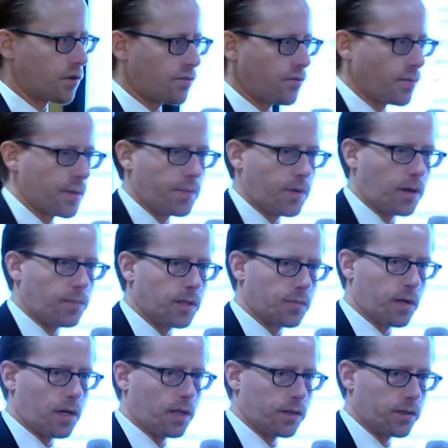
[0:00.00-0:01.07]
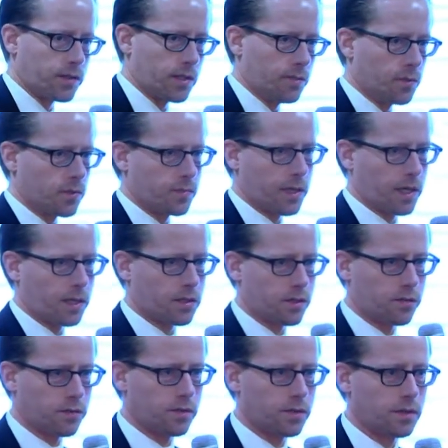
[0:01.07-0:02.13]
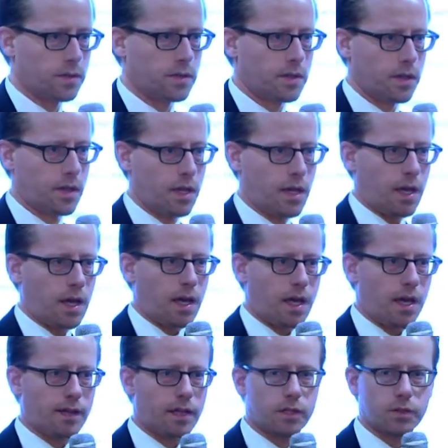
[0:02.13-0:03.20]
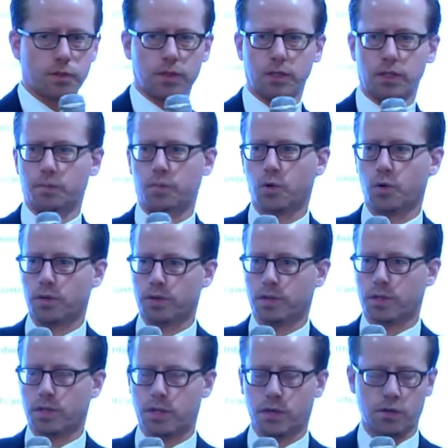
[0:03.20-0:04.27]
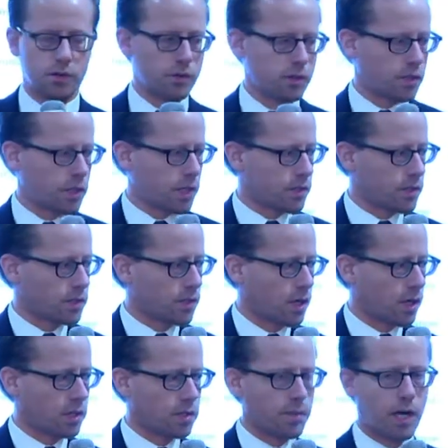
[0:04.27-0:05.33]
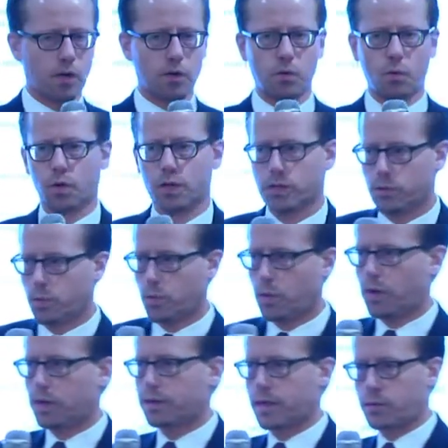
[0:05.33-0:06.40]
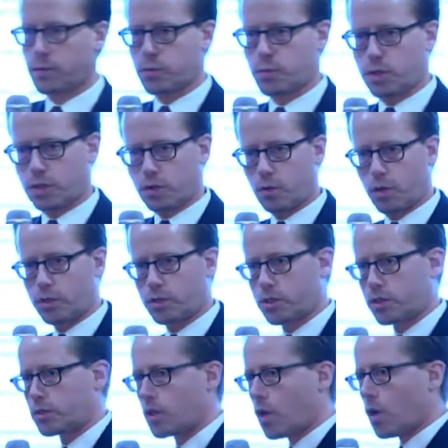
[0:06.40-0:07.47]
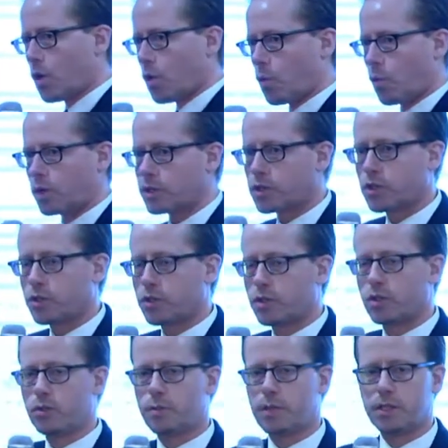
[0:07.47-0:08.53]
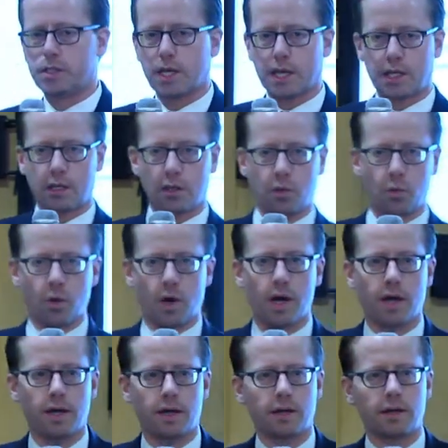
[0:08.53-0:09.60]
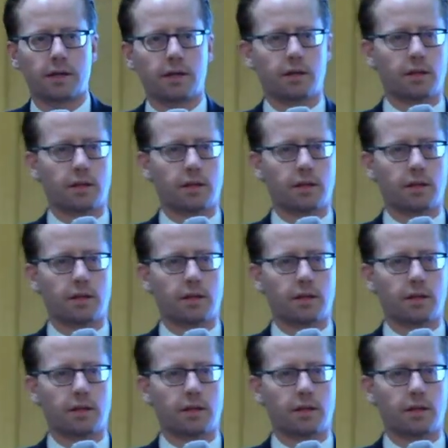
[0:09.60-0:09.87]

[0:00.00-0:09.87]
from a public policy perspective. And that's really important here. Jason talked about, what do you want? That was one of the questions. What should you be taking away